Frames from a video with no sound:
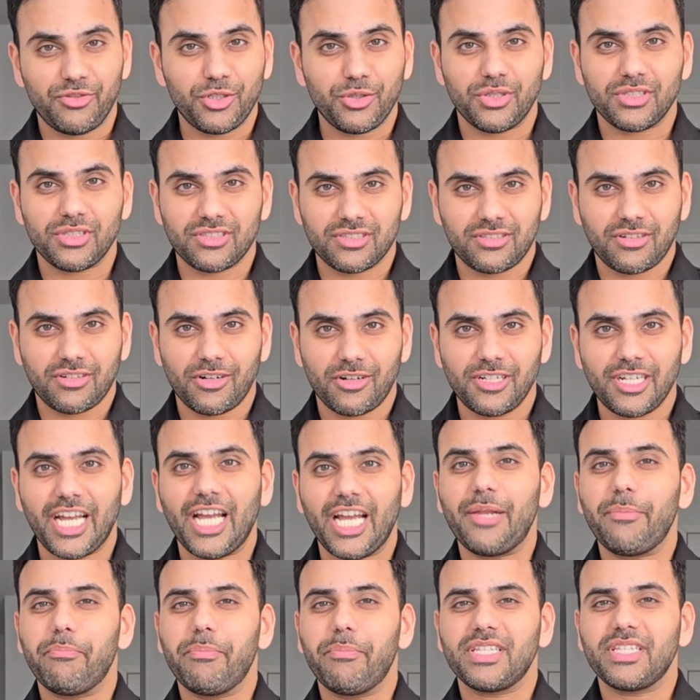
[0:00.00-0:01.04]
you a start,
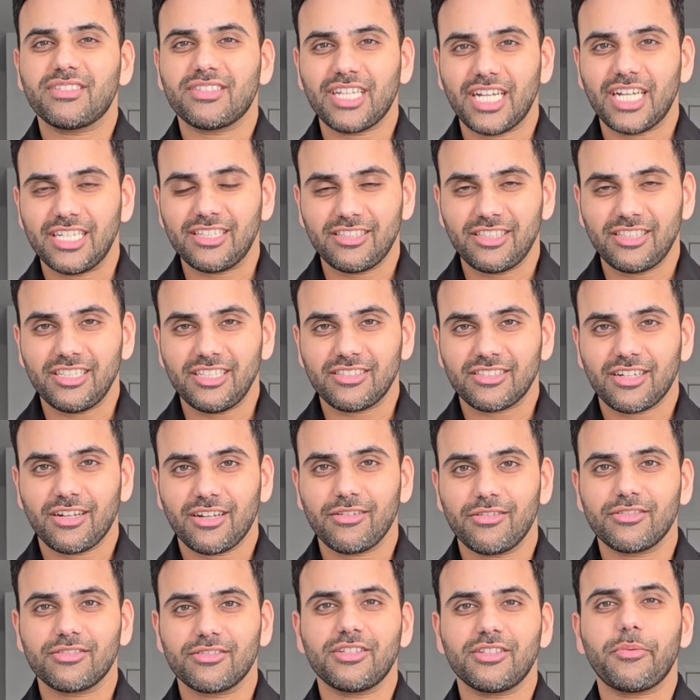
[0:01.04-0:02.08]
and besides these
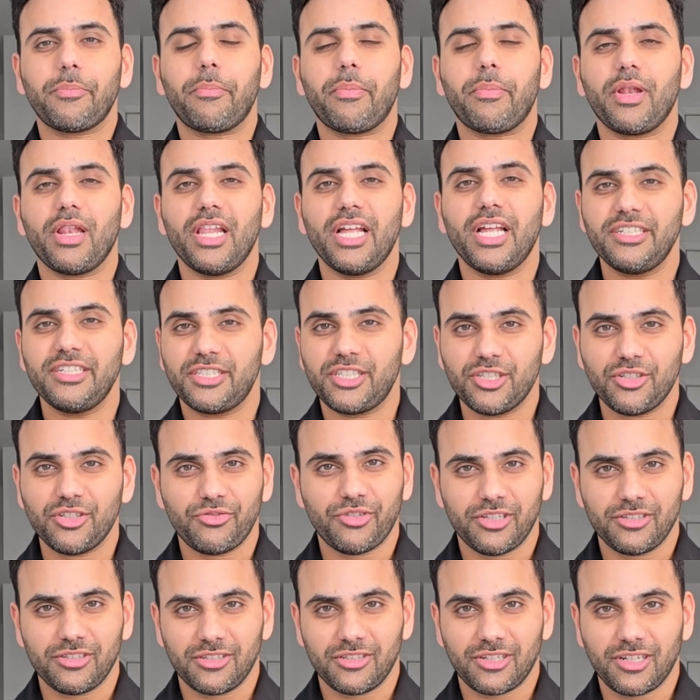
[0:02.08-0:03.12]
colors, there are plenty of
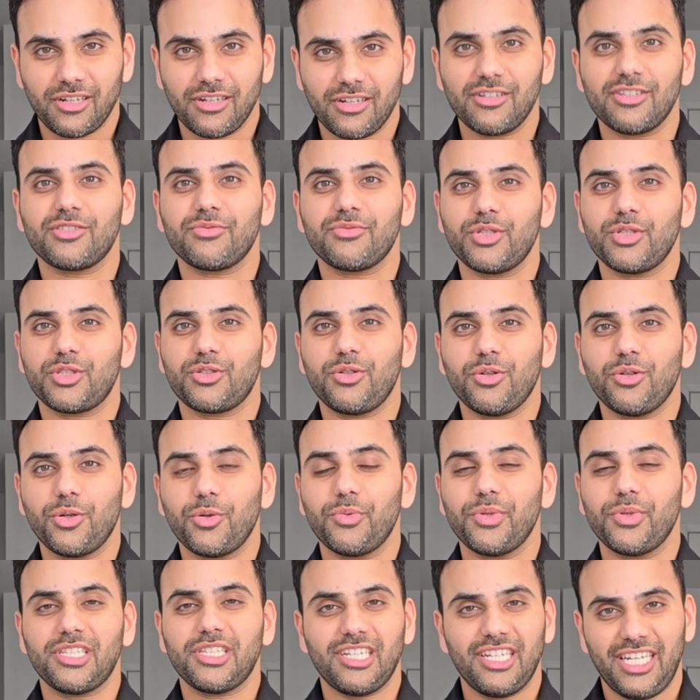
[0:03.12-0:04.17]
other colors which go
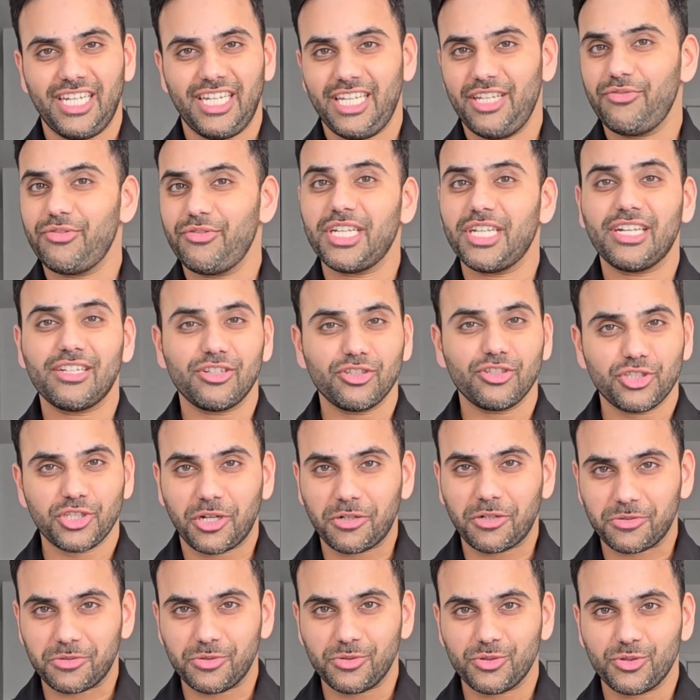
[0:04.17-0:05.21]
with a navy and a
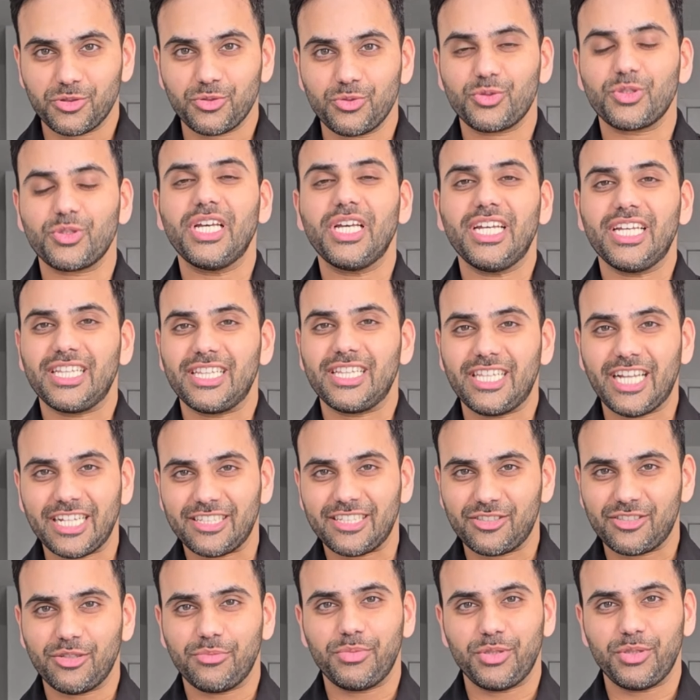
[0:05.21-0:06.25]
charcoal suit.
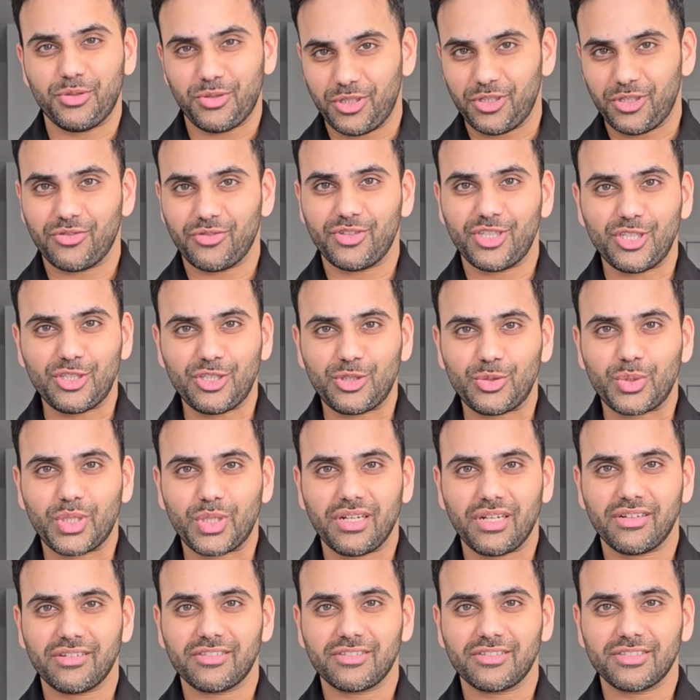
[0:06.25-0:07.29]
That's the beauty of these two
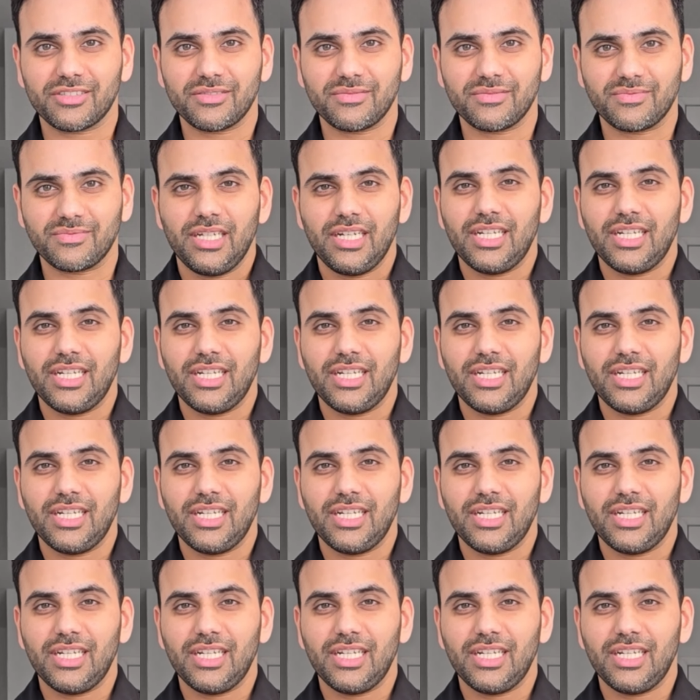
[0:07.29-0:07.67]
colors.